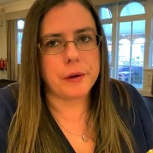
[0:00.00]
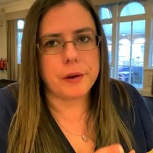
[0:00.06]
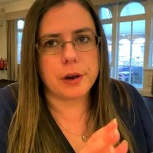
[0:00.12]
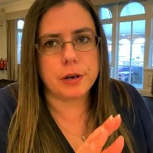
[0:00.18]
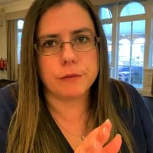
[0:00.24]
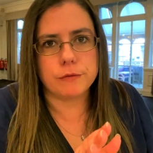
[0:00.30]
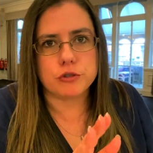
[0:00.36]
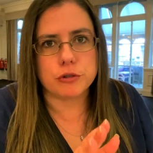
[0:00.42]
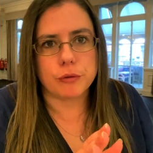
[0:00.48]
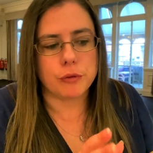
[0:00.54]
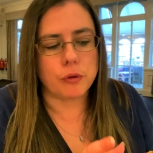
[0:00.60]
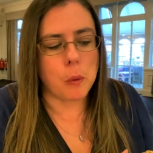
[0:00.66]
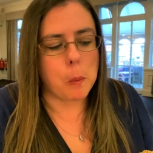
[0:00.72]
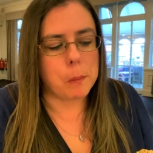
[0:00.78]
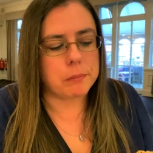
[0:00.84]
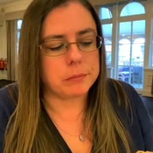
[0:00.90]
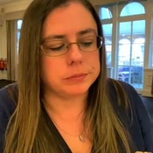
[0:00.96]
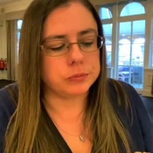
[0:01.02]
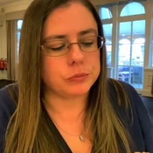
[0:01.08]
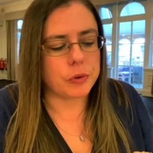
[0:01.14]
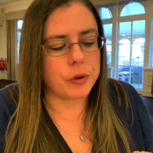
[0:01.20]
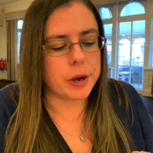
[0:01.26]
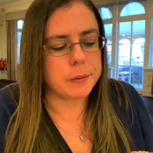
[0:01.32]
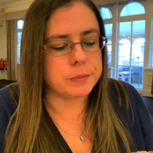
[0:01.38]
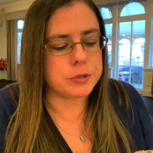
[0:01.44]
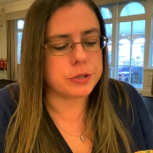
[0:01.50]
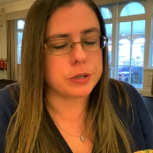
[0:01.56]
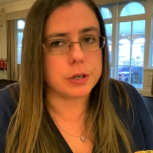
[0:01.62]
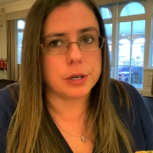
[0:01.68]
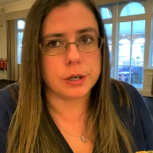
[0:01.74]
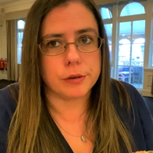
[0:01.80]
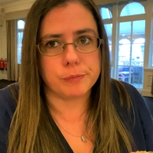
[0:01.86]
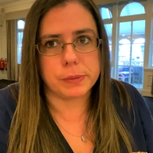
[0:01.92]
And I love truffle.
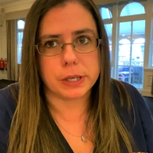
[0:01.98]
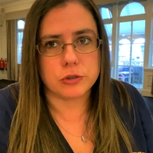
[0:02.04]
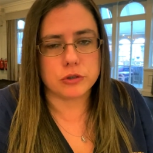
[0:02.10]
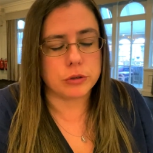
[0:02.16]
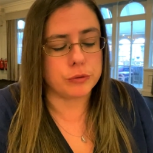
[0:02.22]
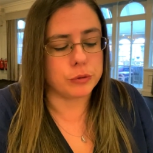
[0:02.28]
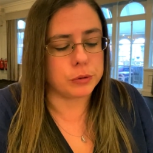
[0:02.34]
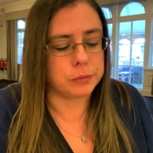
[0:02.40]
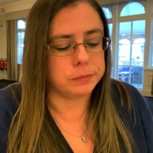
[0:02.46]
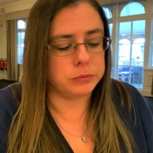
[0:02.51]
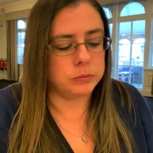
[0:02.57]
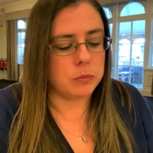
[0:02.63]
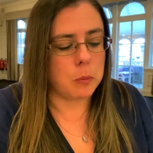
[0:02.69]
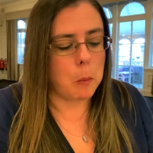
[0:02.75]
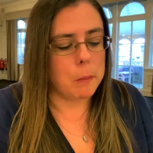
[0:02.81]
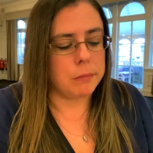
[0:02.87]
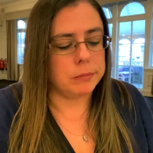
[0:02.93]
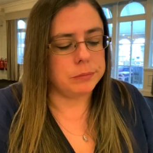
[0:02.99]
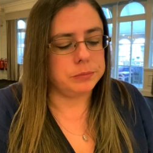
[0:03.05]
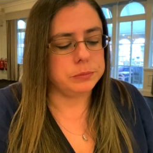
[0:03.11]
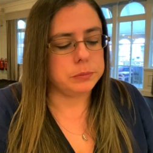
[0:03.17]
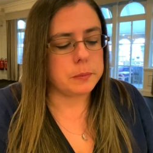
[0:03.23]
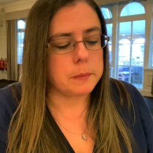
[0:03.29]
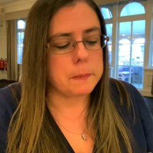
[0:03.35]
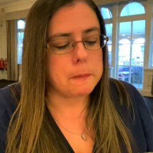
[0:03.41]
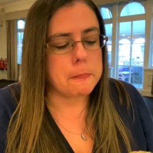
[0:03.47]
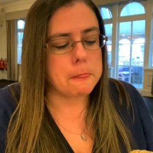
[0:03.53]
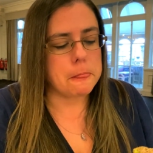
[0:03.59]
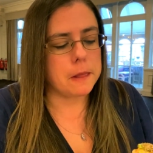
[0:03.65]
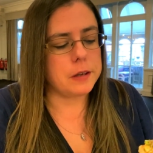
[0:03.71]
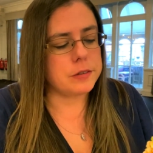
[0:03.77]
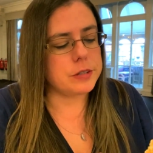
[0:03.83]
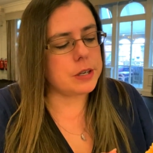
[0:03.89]
Absolutely love black truffle.
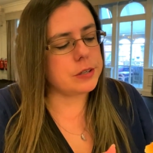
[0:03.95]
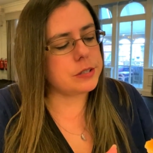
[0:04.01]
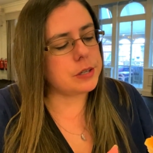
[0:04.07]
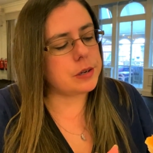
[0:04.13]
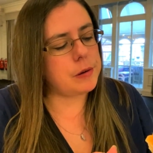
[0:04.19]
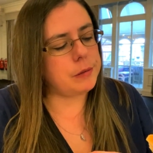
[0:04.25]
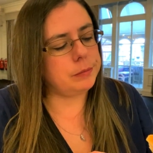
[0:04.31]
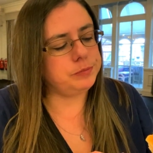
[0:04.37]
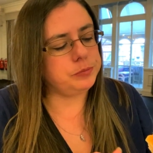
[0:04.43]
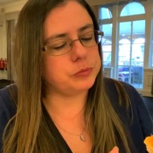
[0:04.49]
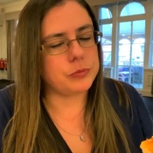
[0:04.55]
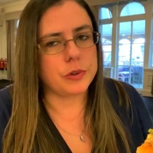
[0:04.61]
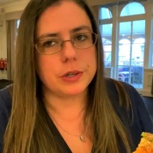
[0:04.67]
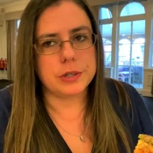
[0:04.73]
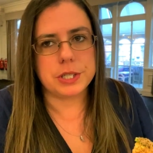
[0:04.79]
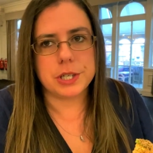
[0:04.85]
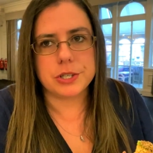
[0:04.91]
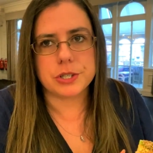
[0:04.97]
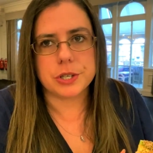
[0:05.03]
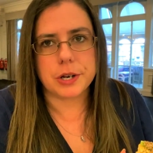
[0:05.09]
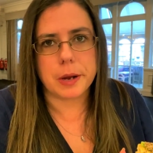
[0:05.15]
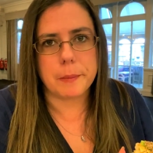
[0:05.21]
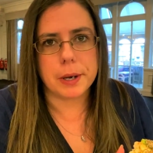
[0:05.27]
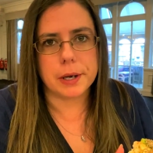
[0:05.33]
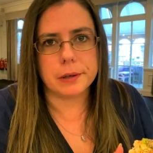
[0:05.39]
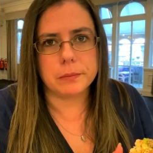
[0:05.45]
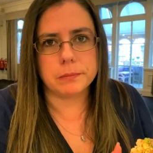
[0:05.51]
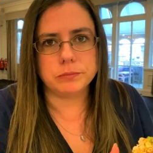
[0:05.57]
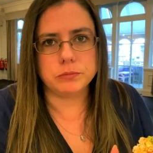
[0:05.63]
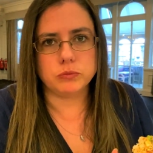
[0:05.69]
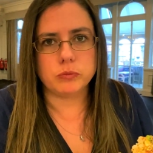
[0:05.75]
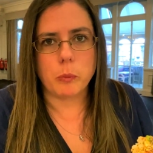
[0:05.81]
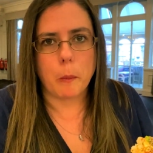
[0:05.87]
That's a decent amount.
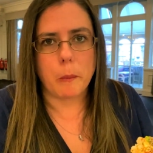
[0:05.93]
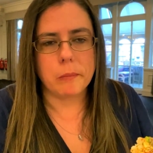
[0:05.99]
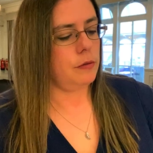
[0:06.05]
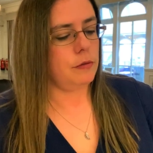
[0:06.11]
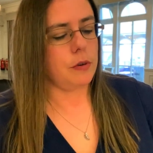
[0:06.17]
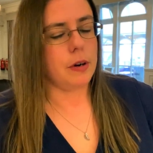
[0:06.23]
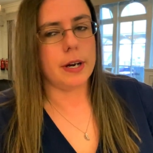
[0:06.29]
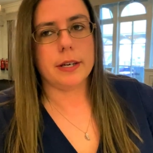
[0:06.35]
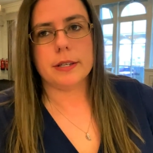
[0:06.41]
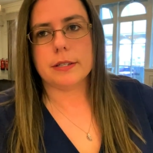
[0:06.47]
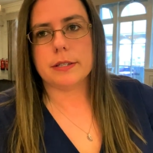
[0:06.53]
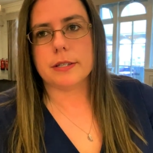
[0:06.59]
Right,